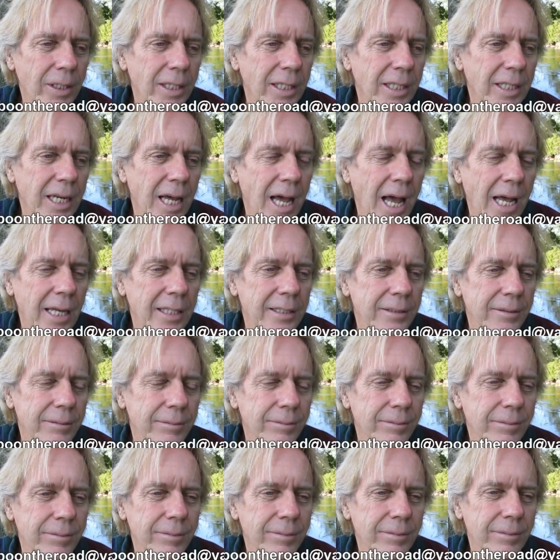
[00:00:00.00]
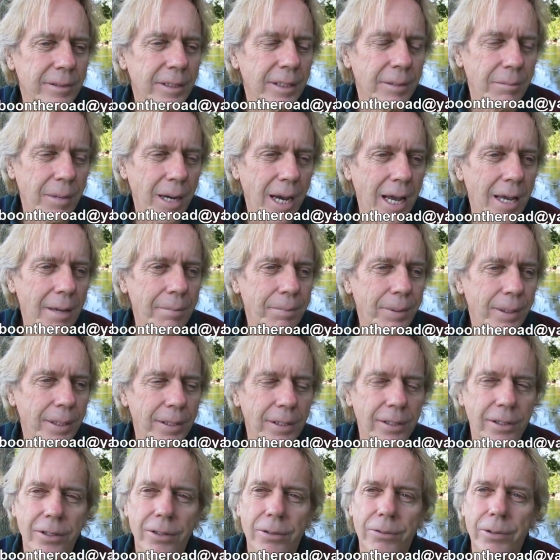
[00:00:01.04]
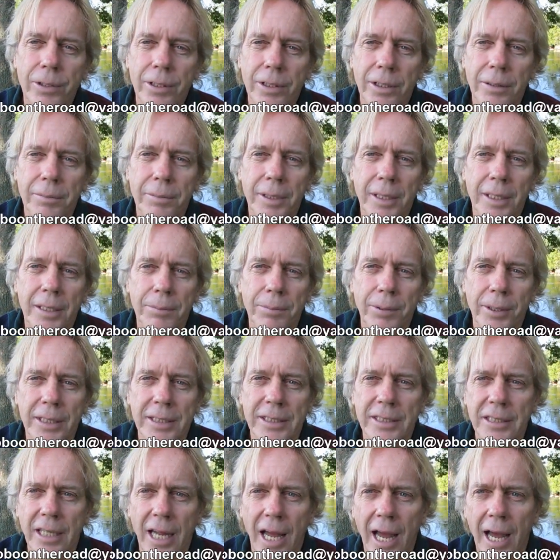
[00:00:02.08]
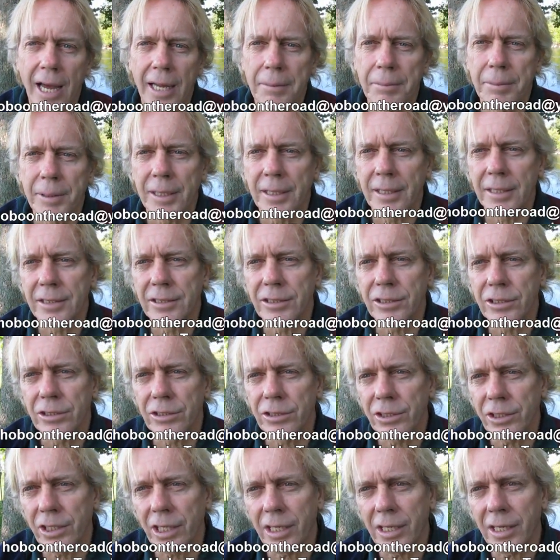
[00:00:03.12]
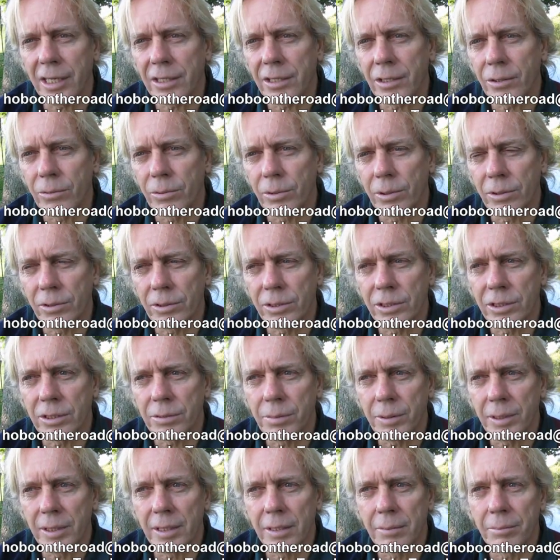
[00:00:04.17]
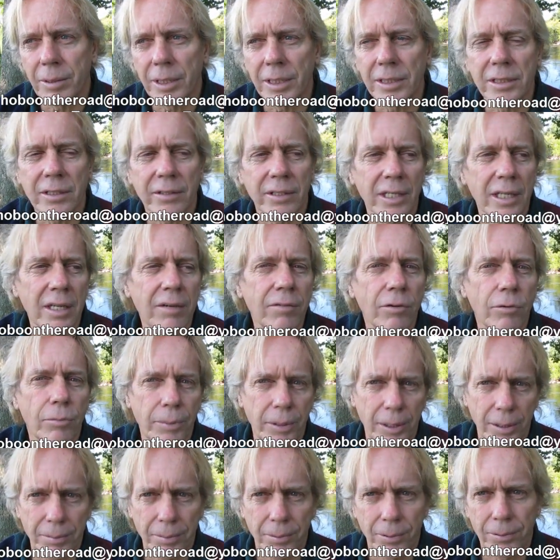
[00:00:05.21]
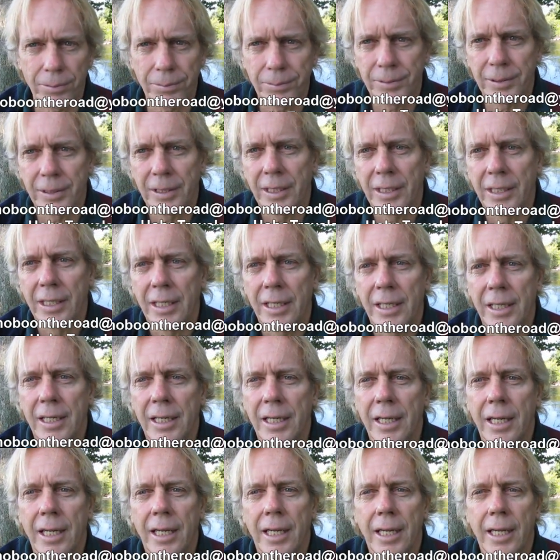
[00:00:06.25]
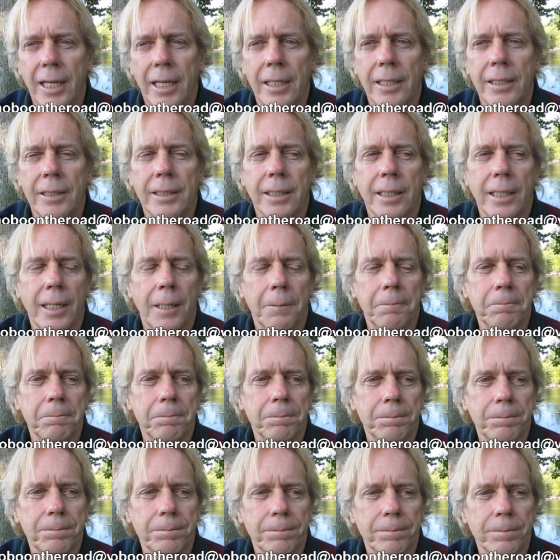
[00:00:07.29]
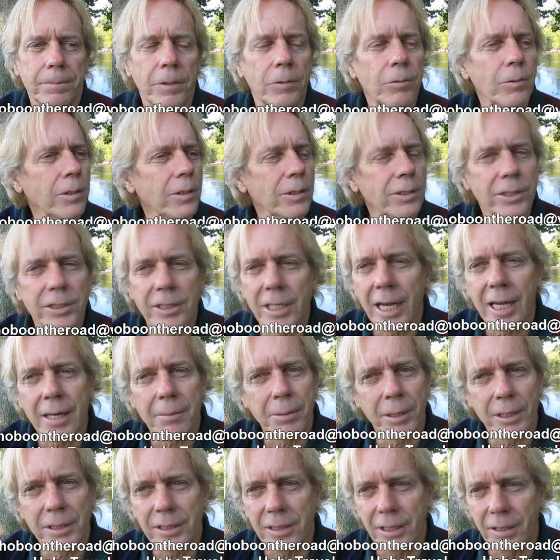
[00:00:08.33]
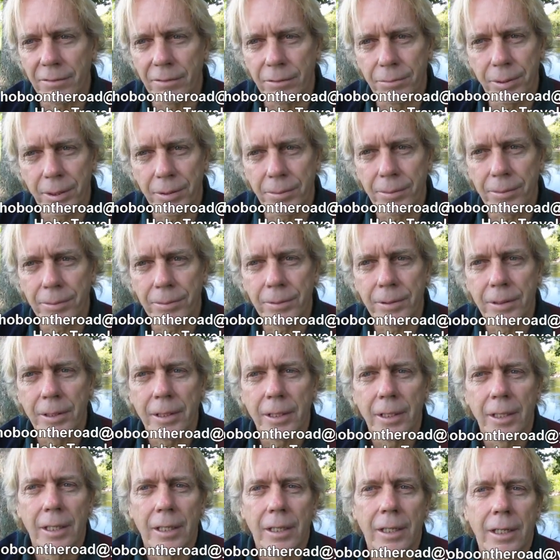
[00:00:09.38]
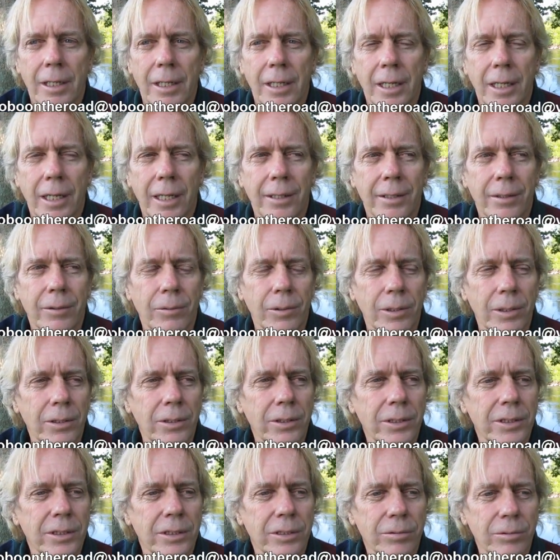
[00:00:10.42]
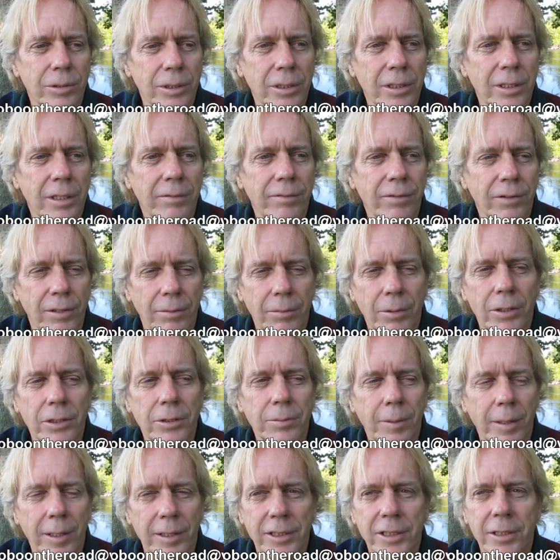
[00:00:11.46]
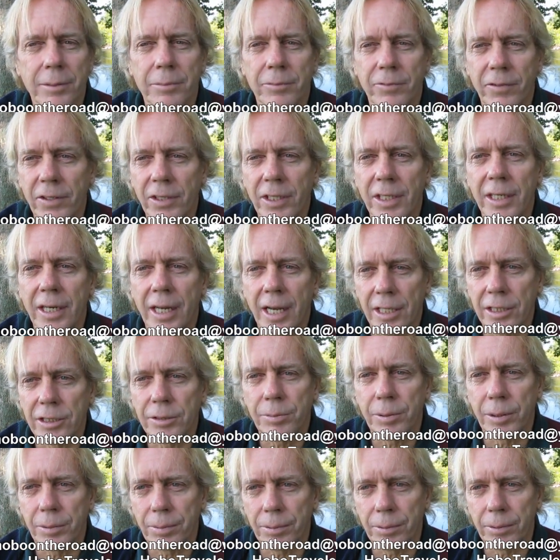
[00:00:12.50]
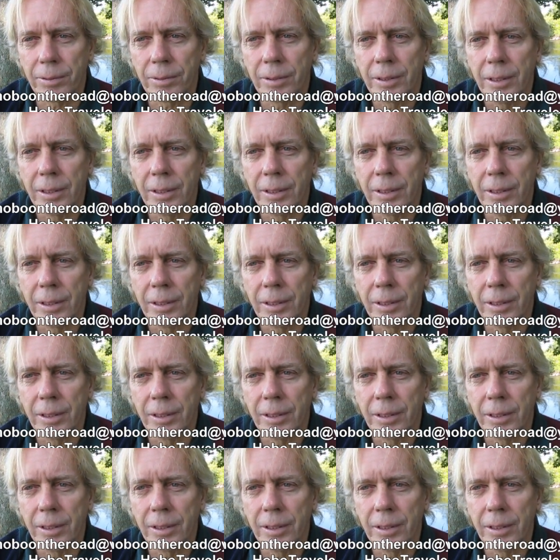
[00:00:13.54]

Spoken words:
not, in my opinion, you're really being pretty sad, because you're looking at the world as being a bunch of evil people. And the world's not a bunch of evil people. The world is really, for the most part, some very nice people.